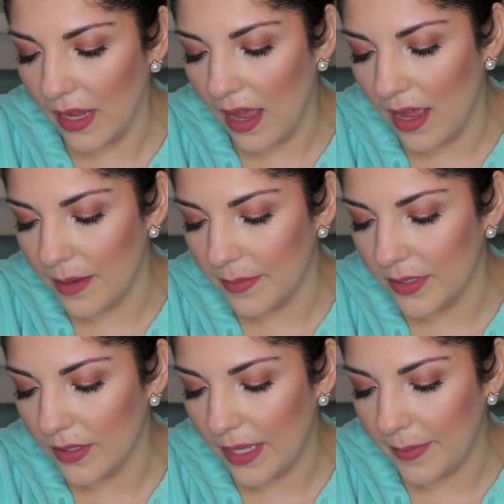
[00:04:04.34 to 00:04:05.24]
Um,
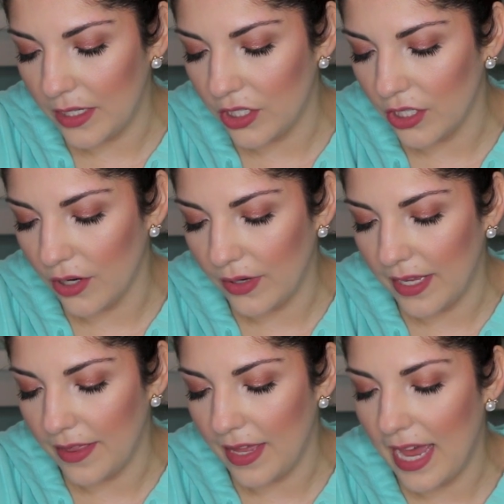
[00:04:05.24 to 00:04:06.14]
so let me show
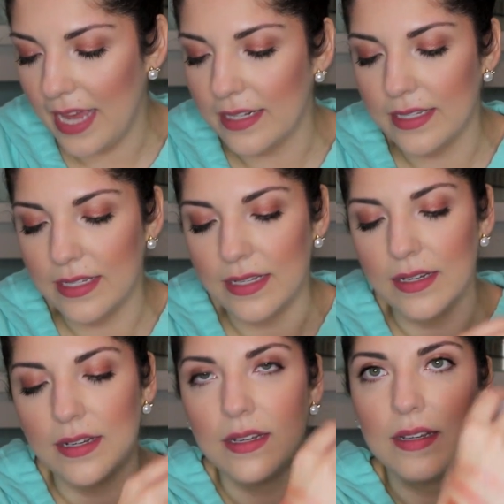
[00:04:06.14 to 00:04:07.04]
you that.
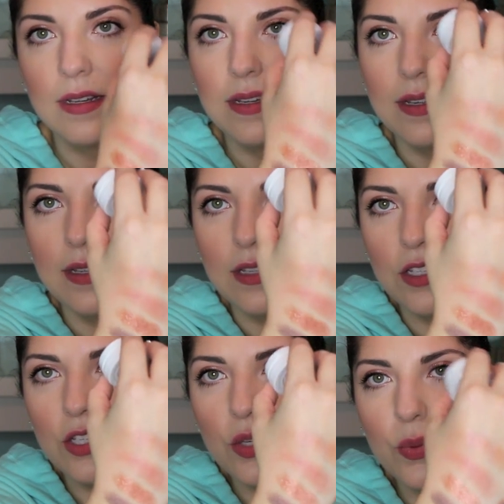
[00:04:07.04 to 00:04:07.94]

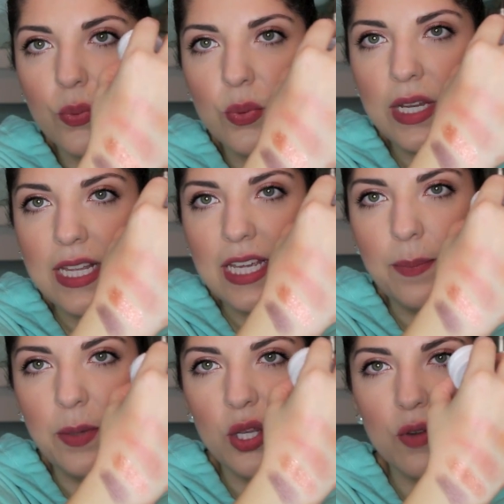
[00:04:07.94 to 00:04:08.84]
This is a
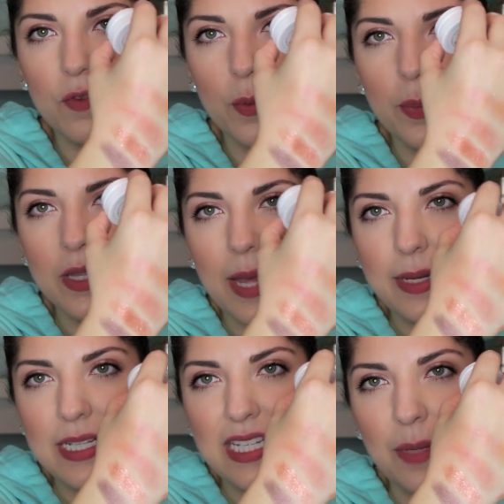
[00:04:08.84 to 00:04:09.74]
really beautiful
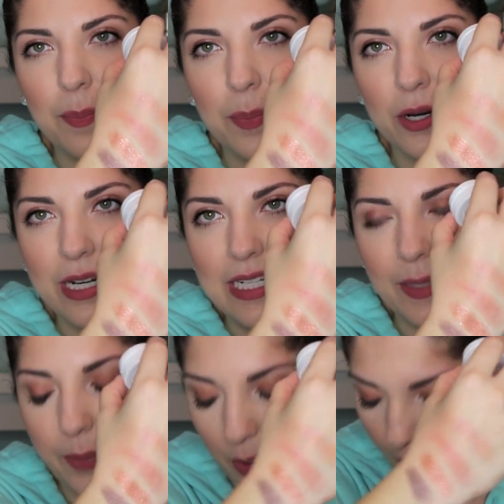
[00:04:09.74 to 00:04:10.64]
plummy deep
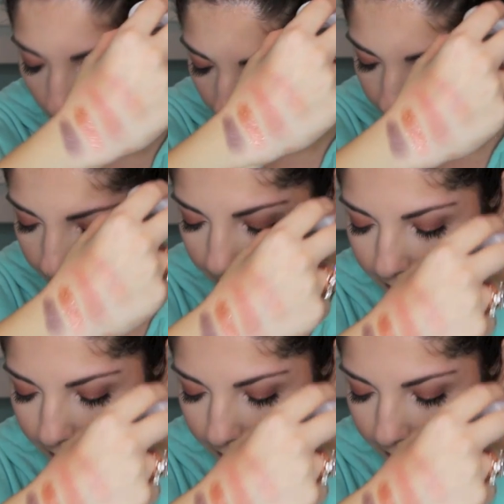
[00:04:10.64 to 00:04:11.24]
burgundy purple.